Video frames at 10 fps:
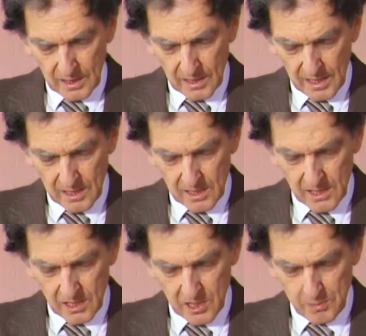
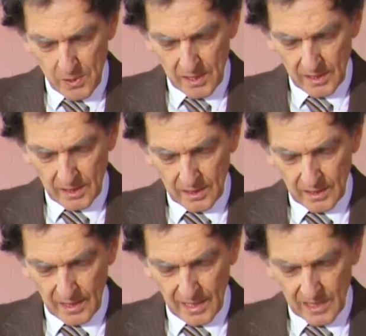Deserts are spreading
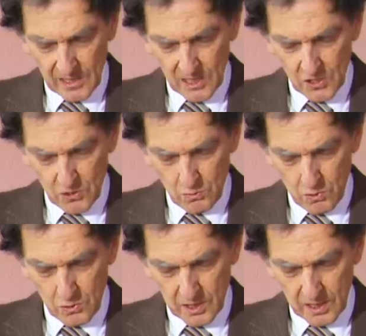and access to
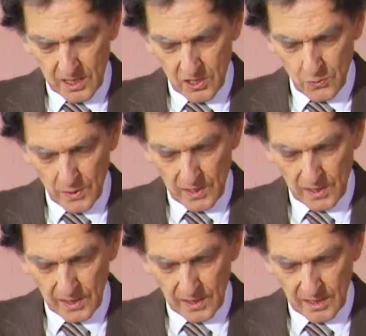water is
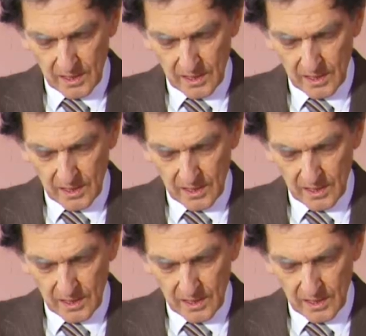dwindling.